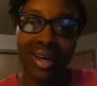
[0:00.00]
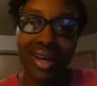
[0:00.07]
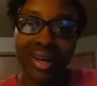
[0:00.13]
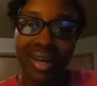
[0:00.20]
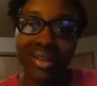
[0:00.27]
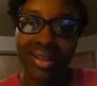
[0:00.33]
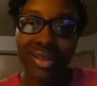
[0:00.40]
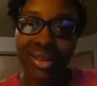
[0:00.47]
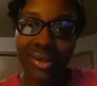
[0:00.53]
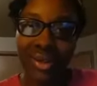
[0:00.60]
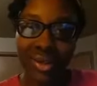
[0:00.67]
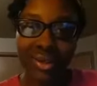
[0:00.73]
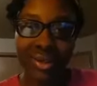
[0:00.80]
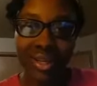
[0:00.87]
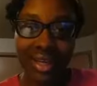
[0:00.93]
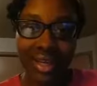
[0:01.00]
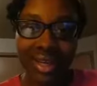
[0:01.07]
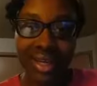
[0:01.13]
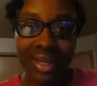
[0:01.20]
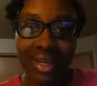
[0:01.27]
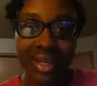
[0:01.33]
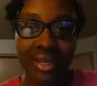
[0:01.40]
the third thing
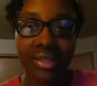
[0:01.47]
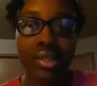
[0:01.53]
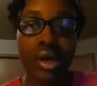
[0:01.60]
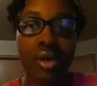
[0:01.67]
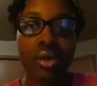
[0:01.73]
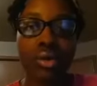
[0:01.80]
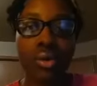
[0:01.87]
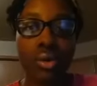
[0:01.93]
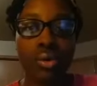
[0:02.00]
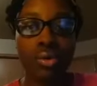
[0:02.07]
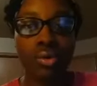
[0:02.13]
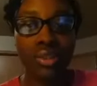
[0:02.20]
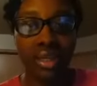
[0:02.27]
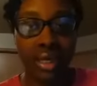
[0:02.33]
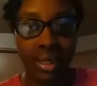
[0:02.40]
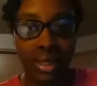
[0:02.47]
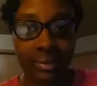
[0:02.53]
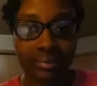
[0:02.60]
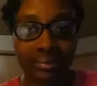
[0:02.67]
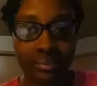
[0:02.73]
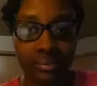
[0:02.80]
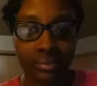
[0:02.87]
is goal
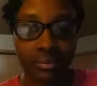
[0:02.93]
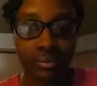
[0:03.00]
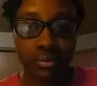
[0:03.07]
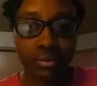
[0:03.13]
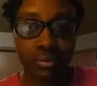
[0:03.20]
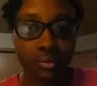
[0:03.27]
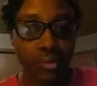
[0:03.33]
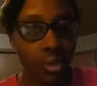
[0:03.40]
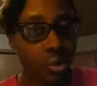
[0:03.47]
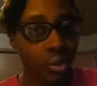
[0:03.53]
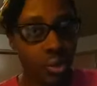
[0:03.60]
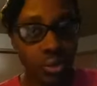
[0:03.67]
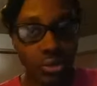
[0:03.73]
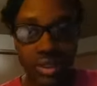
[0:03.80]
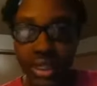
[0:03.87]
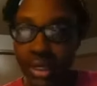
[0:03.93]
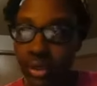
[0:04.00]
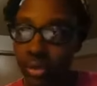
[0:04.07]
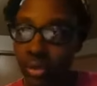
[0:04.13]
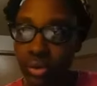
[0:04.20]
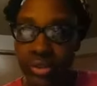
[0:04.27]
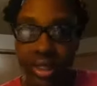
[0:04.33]
setting. Goal setting,
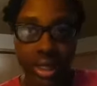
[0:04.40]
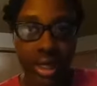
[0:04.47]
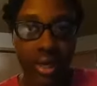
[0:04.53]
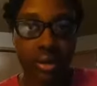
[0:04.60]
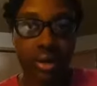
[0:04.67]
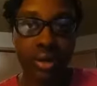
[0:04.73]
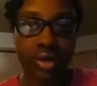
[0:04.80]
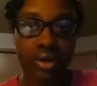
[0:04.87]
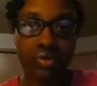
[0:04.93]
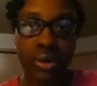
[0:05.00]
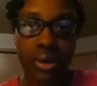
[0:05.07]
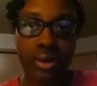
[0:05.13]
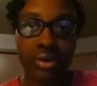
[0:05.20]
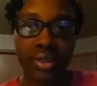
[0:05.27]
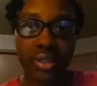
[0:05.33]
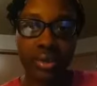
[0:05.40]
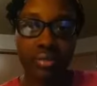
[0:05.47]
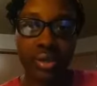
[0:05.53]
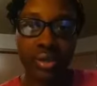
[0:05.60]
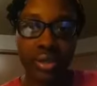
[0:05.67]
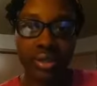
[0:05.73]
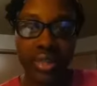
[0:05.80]
goal setting. I know you've heard this a
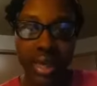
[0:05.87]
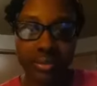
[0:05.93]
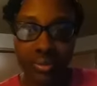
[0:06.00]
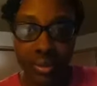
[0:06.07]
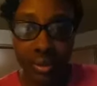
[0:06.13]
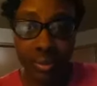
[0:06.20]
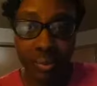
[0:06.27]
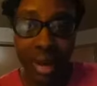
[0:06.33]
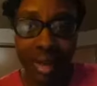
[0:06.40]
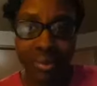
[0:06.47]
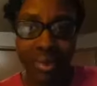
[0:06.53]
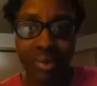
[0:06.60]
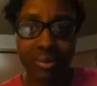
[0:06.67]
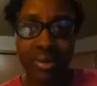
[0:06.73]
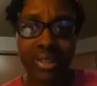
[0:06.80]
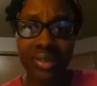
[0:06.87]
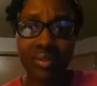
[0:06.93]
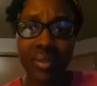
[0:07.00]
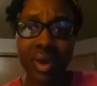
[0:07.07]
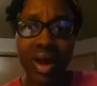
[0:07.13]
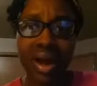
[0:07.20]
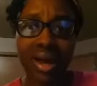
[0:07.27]
million times, and there's probably a reason
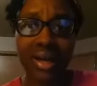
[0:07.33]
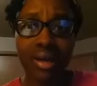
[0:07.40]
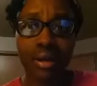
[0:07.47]
why.